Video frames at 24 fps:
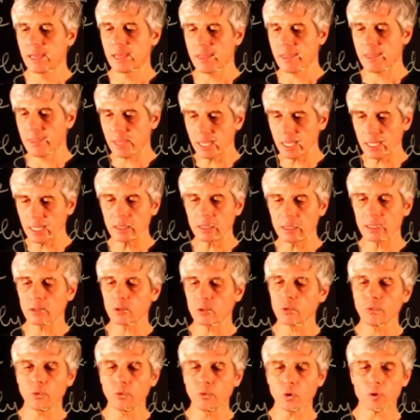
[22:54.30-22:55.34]
than
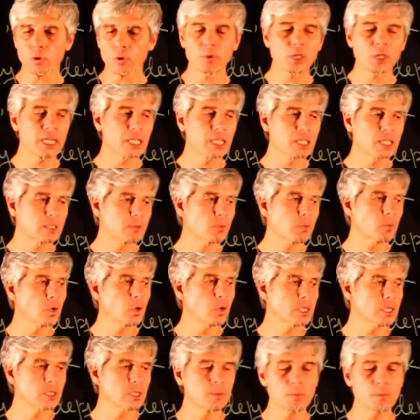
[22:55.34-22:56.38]
to formulate
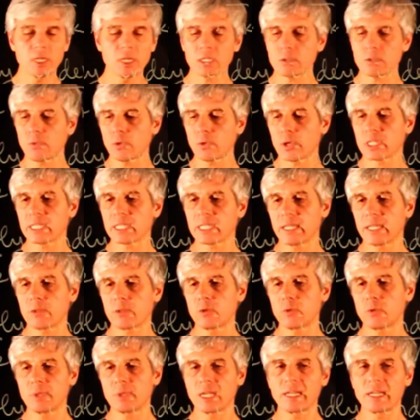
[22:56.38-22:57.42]
what it means for a set
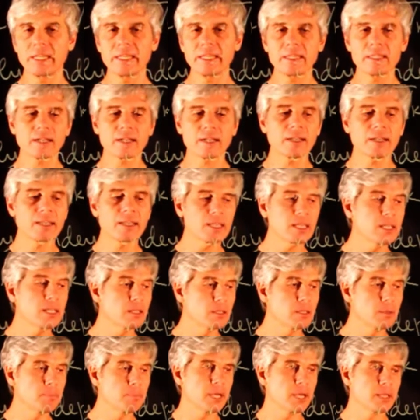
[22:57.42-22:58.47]
to be linearly
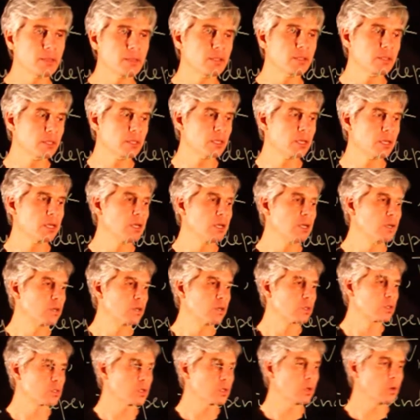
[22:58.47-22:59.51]
independent.
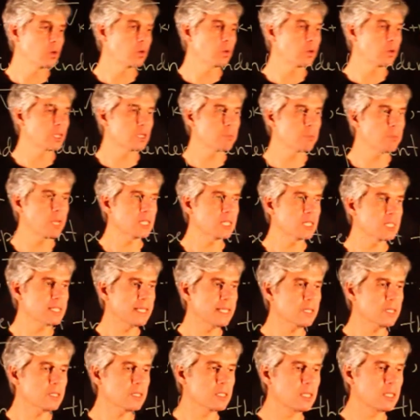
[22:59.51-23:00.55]
So it makes
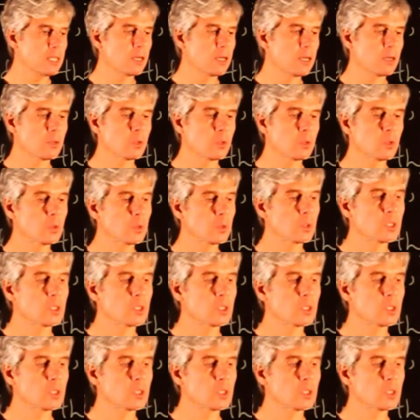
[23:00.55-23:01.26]
sense here to